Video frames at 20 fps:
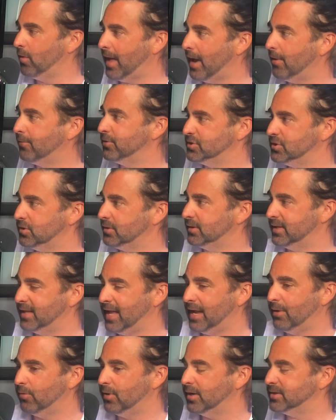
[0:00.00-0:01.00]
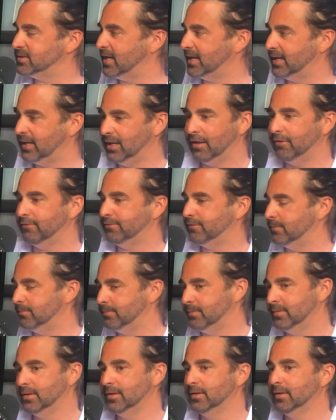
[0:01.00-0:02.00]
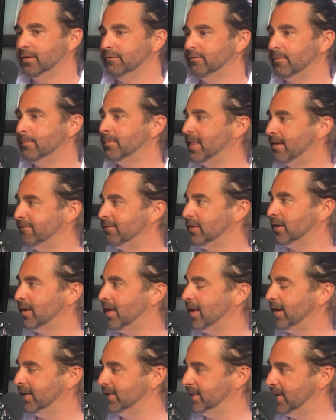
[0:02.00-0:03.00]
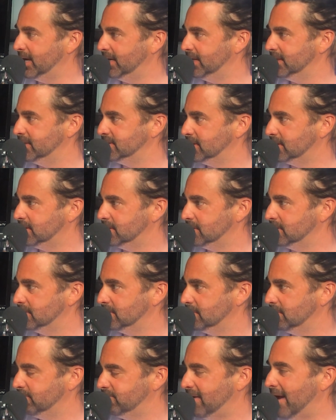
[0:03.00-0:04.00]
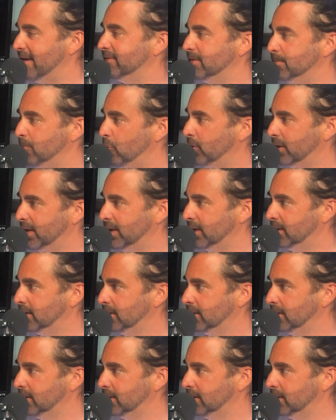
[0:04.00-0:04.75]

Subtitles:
Hours during the day where it's like from 11 o'clock at night until 5 in the morning.